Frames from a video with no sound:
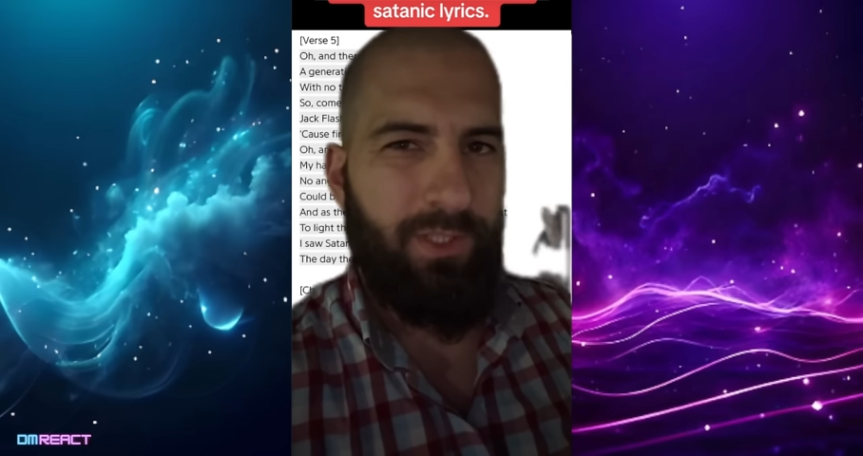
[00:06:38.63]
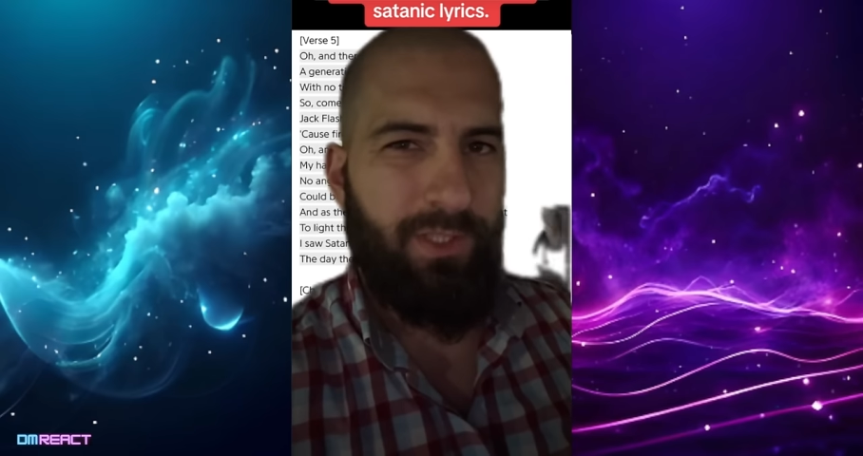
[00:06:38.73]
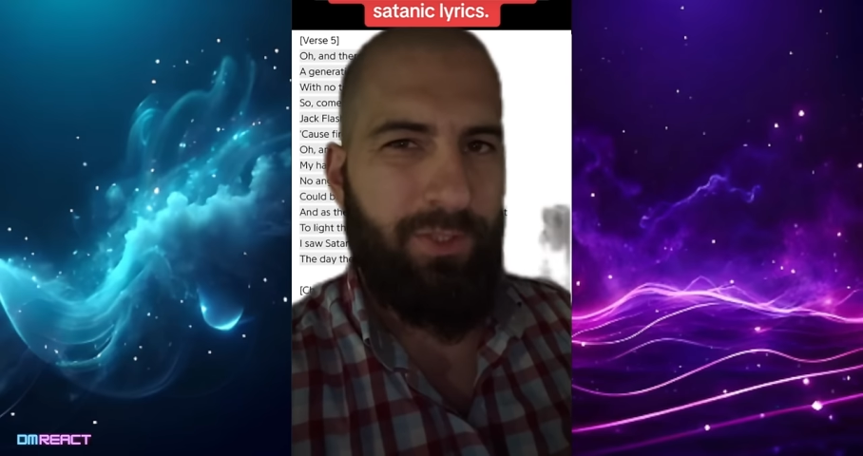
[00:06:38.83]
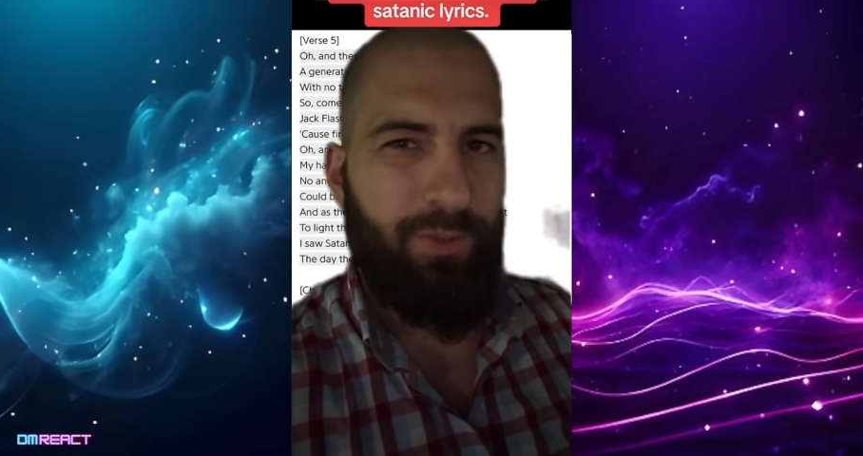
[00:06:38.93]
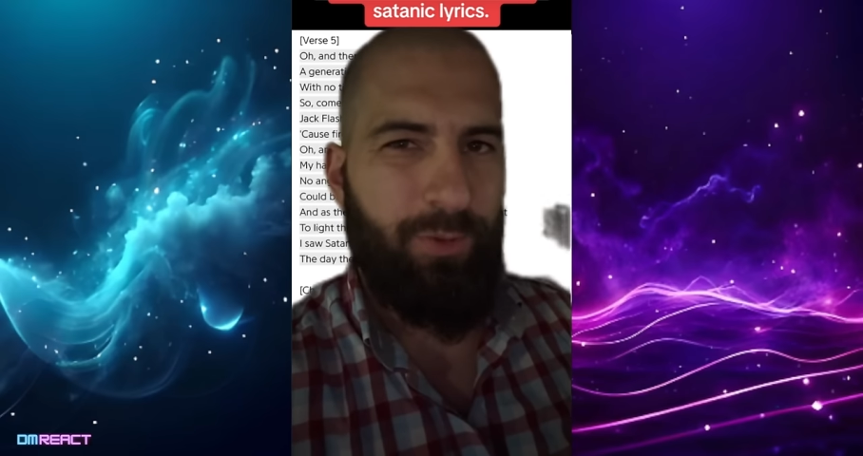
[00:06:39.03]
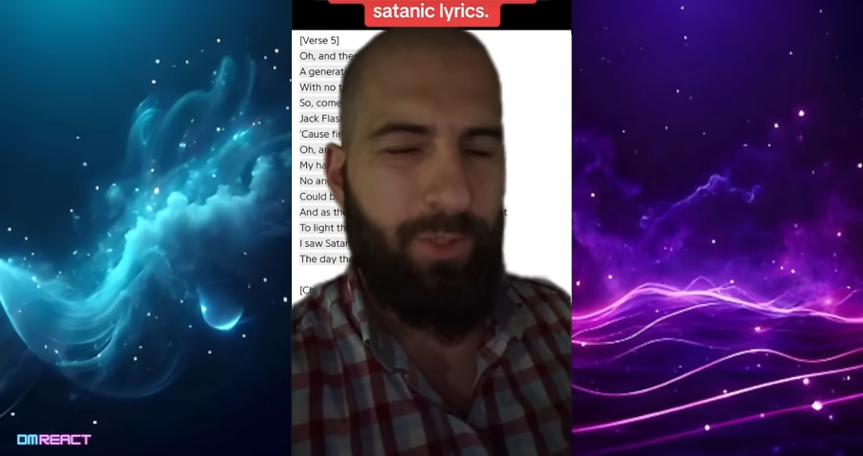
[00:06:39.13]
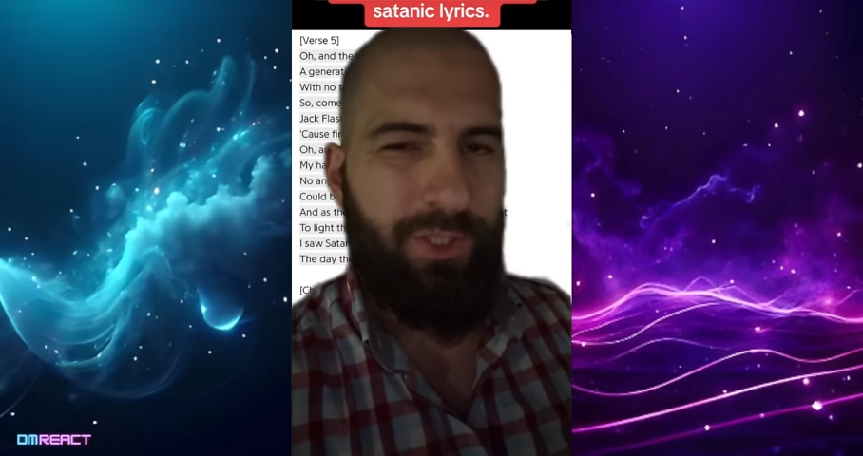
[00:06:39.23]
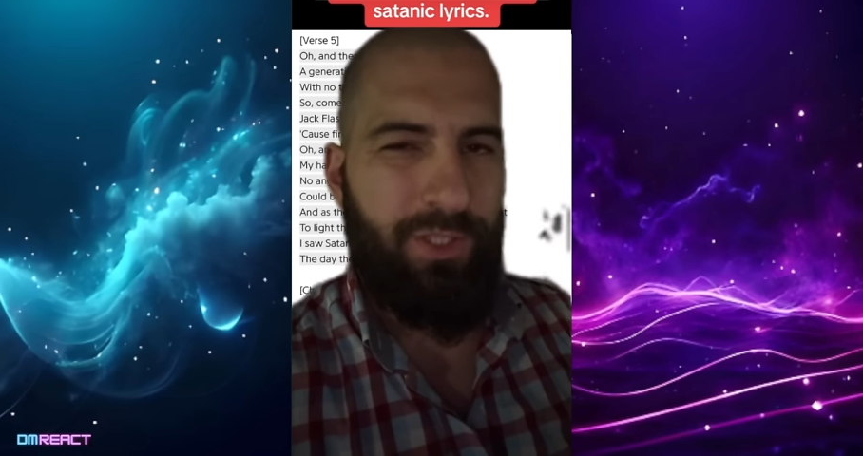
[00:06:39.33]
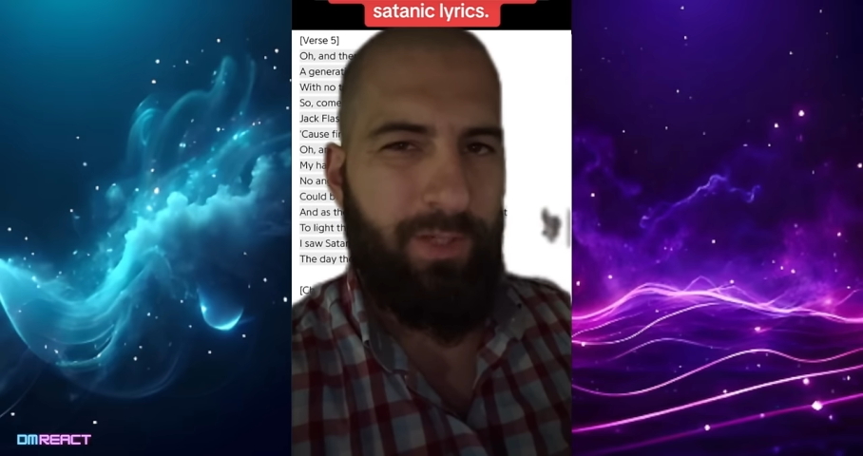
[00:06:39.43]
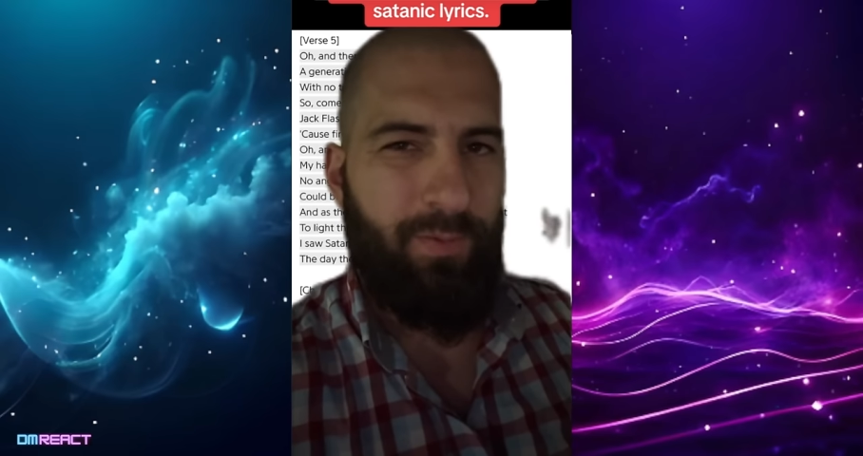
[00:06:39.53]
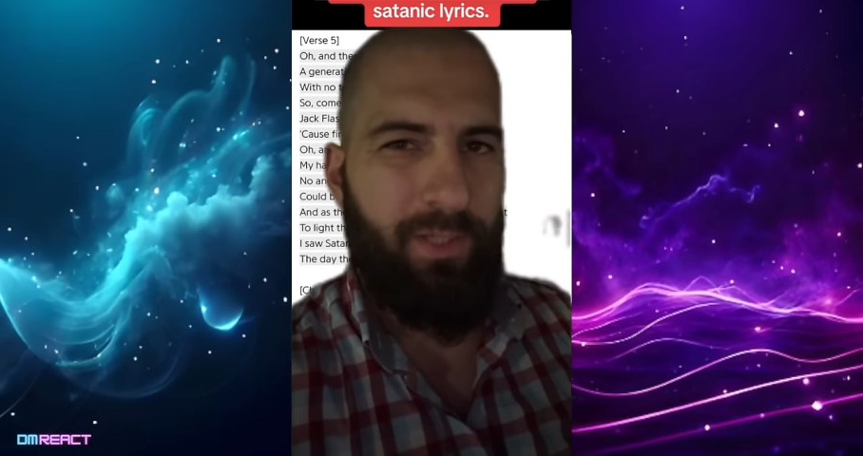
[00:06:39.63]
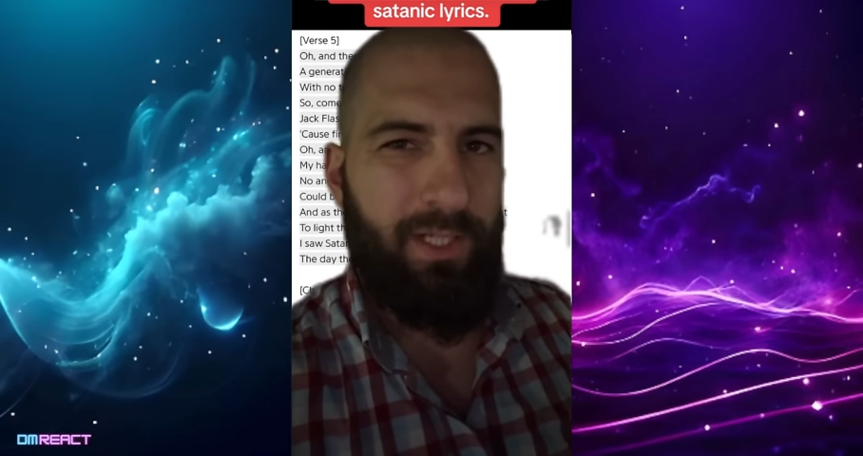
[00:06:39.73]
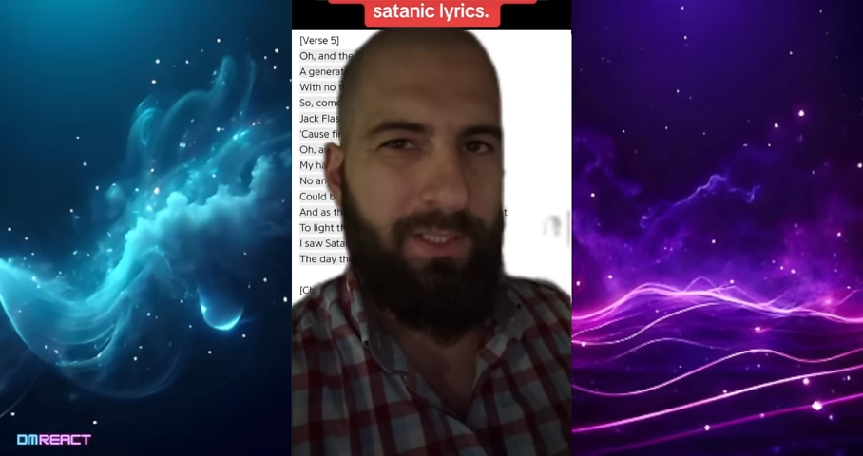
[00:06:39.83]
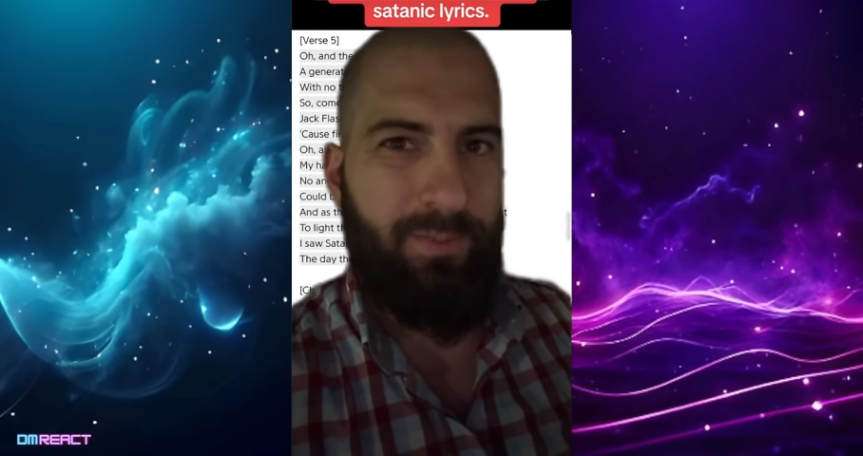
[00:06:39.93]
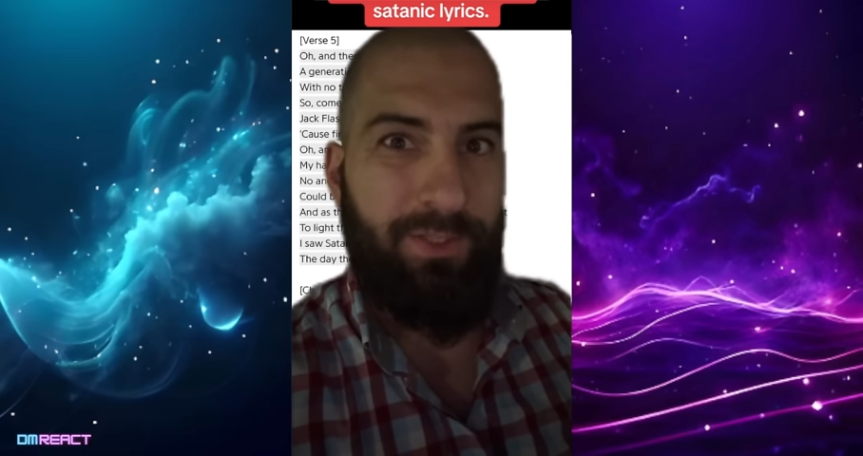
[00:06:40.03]
as a new Christian, I
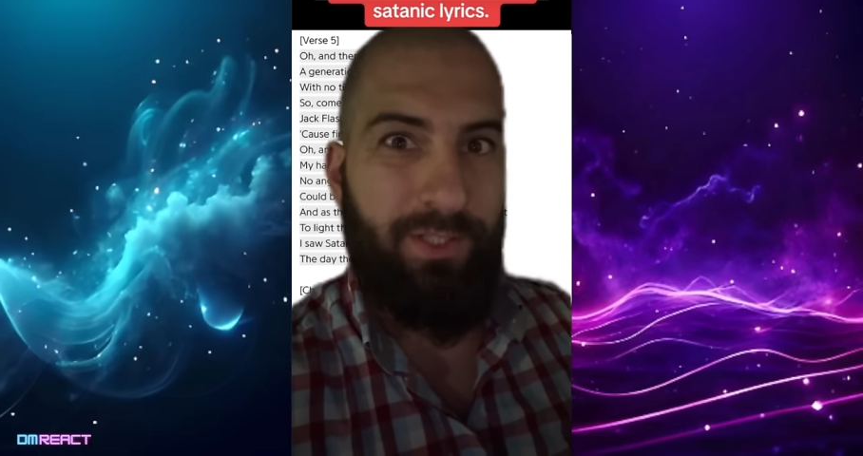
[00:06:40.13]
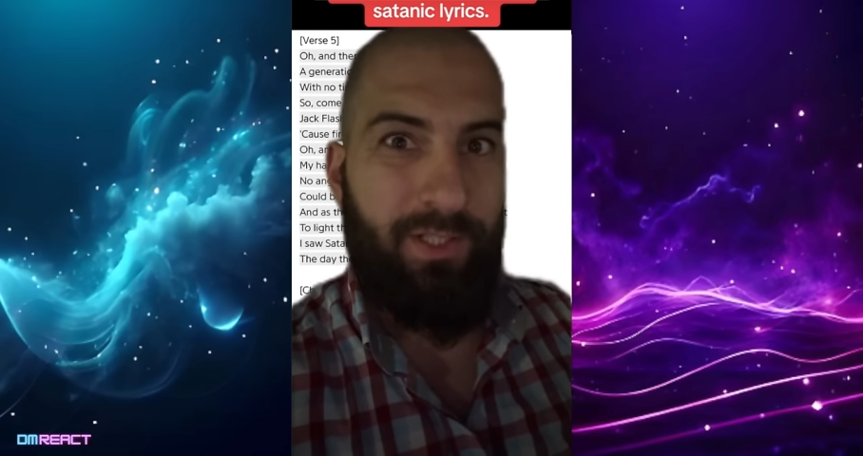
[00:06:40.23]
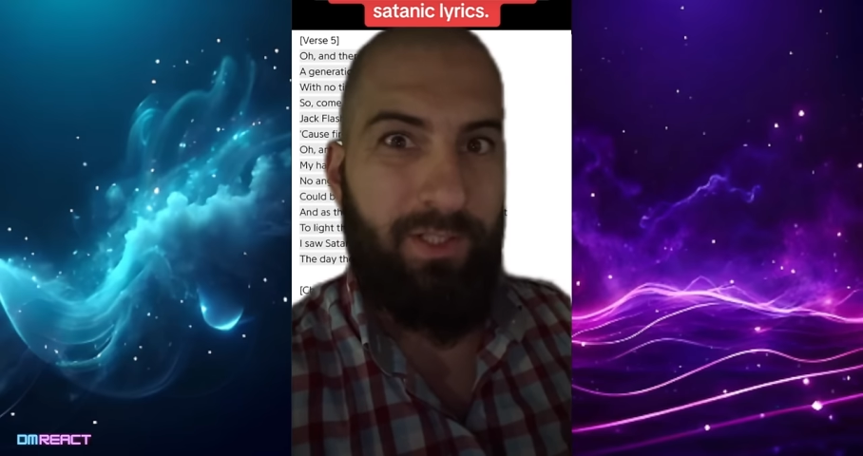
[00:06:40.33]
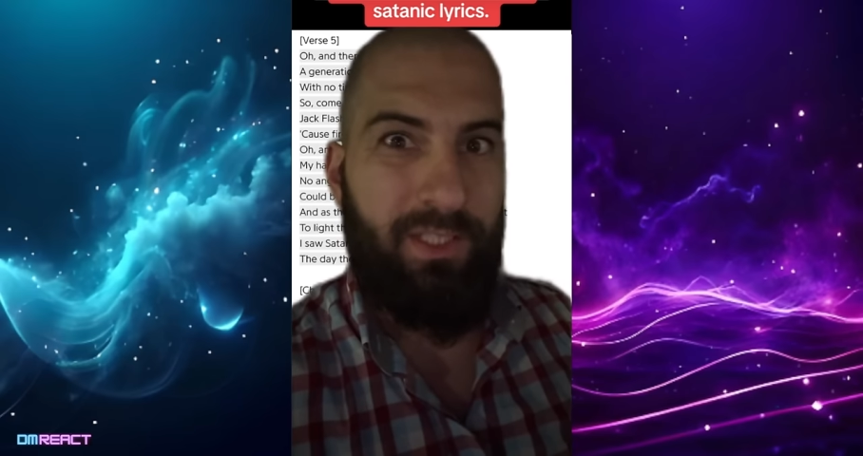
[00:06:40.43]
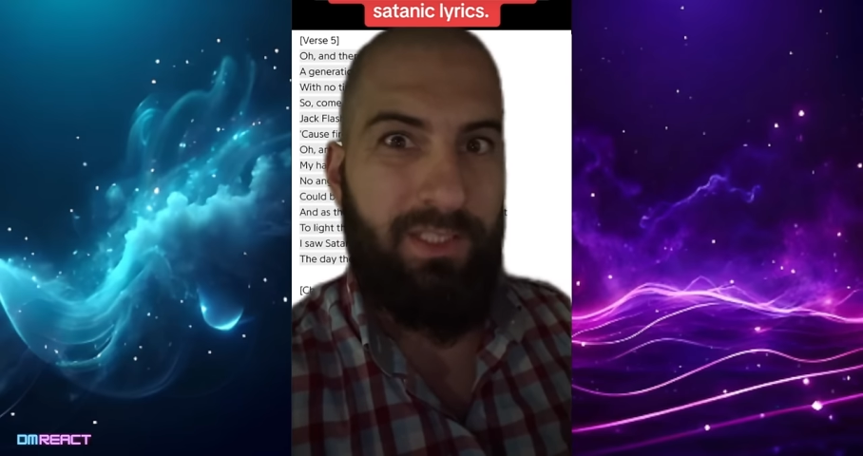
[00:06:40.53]
realize I'm suddenly